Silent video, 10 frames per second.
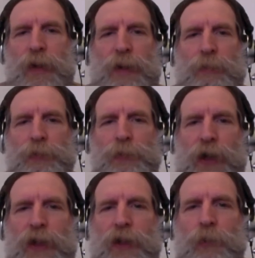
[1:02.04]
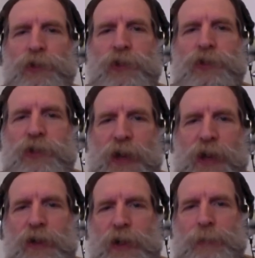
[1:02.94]
Bob La Follette was a
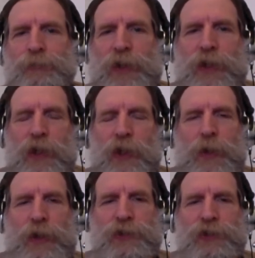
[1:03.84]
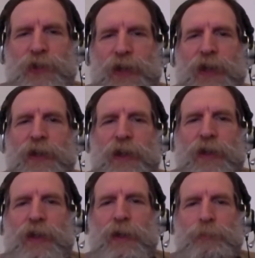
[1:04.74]
senator in the US Senate, and
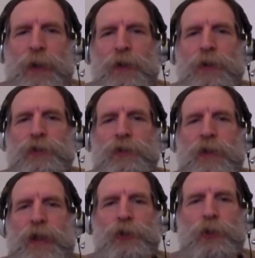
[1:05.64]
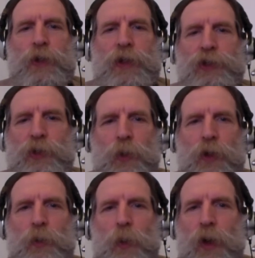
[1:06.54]
he opposed entry into
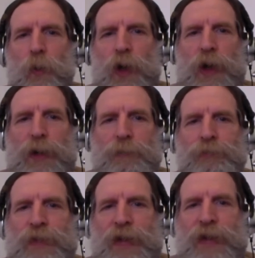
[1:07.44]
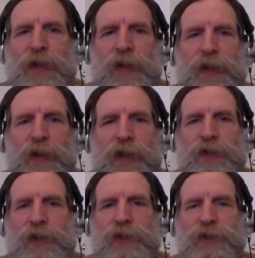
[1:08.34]
World War I in
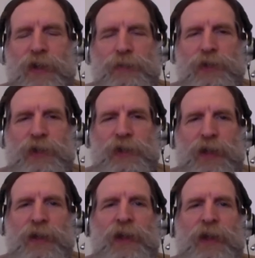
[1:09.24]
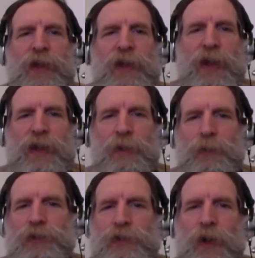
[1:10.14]
1917. And he
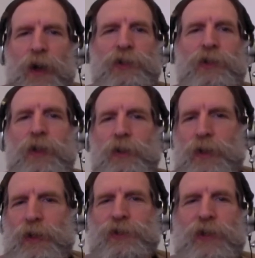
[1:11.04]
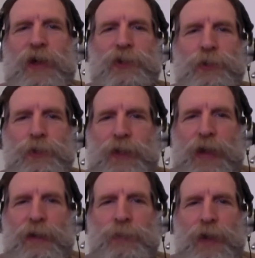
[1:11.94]
was harshly criticized for
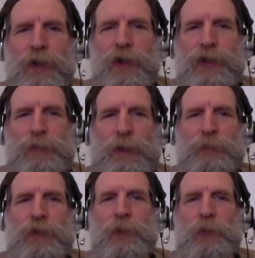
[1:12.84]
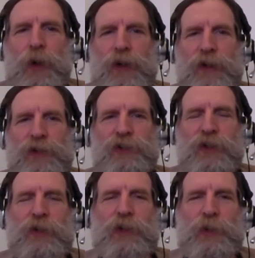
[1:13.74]
that by all the people who wanted us to
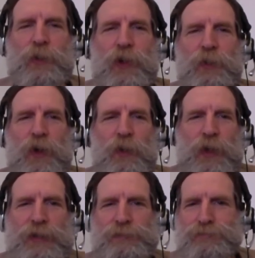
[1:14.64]
go into World War I,